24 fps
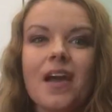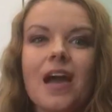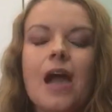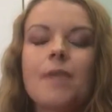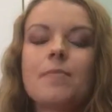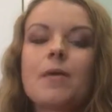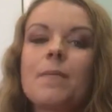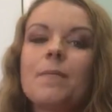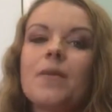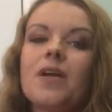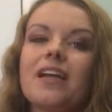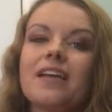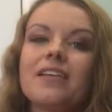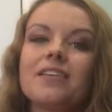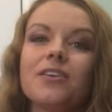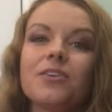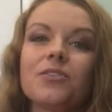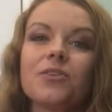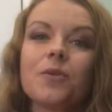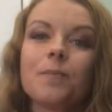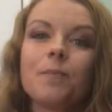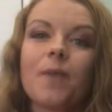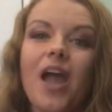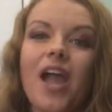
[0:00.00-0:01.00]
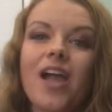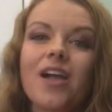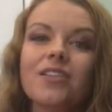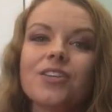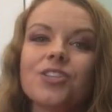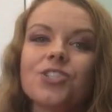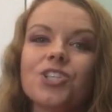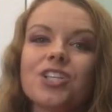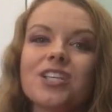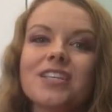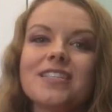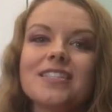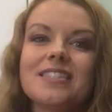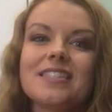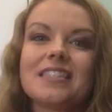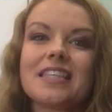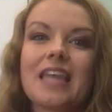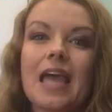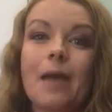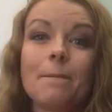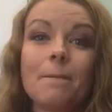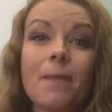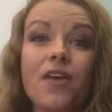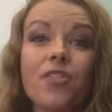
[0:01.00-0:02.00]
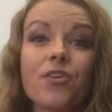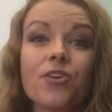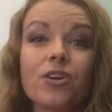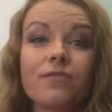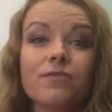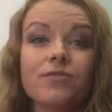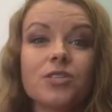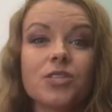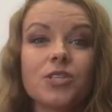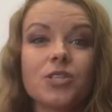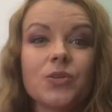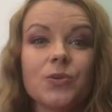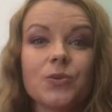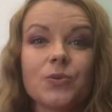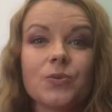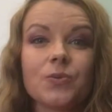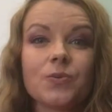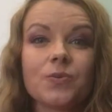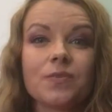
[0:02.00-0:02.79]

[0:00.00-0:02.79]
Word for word: I'm a molecular biologist and mother of two.